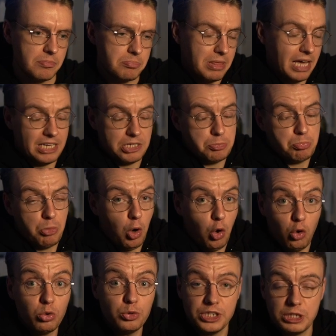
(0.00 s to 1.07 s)
That's
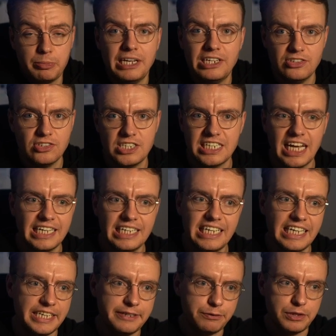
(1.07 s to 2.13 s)
all the dependencies I
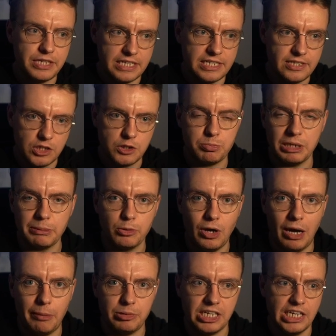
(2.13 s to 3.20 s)
need for this Spring Boot
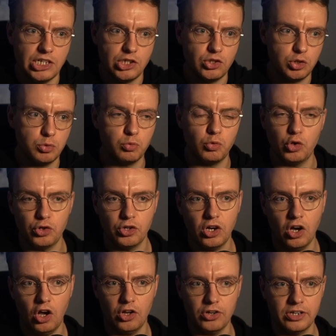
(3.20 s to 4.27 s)
application to run
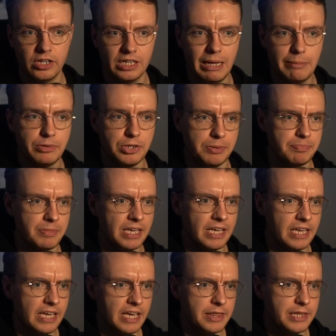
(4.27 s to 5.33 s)
on Lambda.
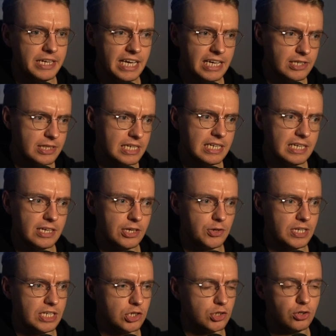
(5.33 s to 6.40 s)
The next thing you
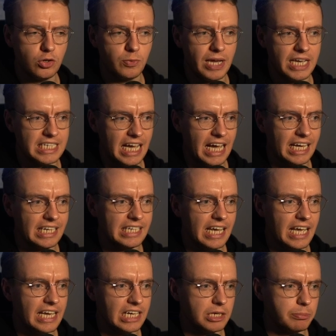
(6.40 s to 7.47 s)
need to do is add
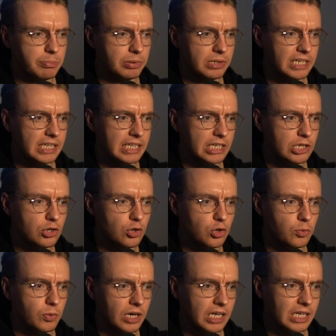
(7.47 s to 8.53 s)
a completely
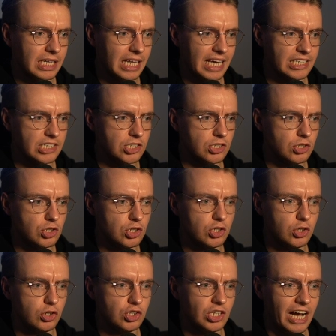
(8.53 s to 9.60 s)
new class to
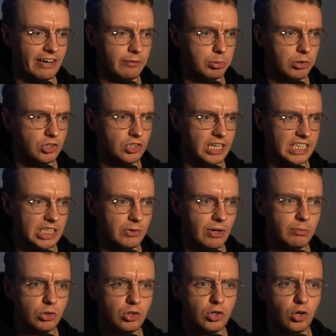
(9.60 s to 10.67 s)
your Java project. Now
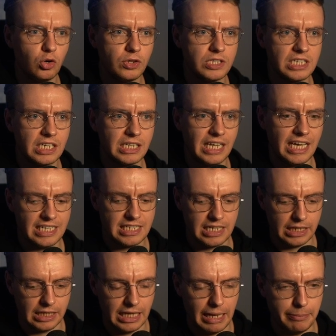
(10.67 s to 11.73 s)
I'm going to call this class
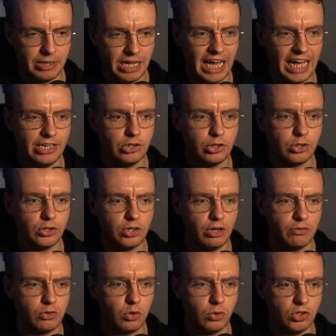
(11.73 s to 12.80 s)
LambdaHandler.
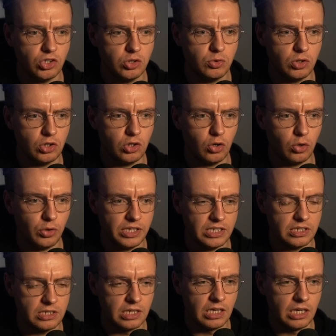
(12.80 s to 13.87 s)
Of course, you can call
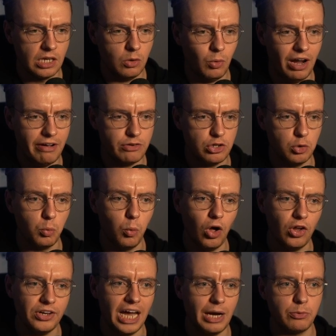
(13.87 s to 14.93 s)
this whatever you
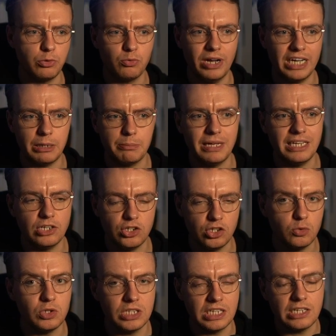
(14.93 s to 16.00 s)
want. I would recommend
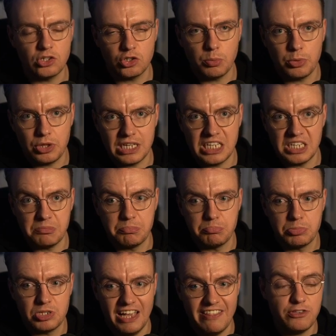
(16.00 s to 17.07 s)
using something
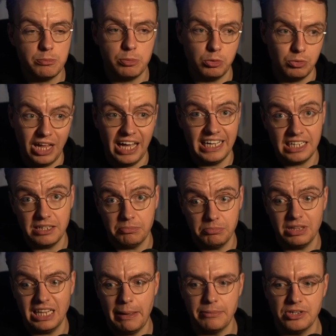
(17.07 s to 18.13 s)
sensible like
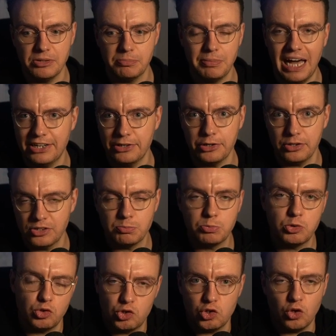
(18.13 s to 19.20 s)
LambdaHandler,
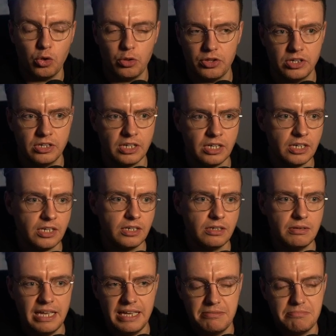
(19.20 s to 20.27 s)
just so that
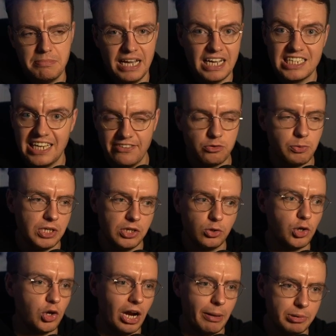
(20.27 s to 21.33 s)
it makes sense when you look
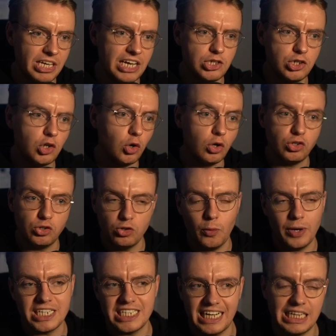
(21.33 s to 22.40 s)
at your application code, you know
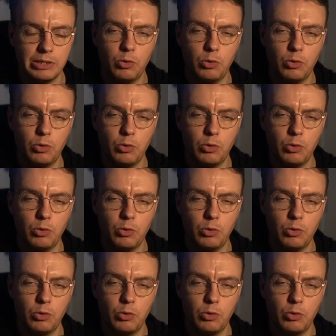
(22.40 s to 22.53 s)
exactly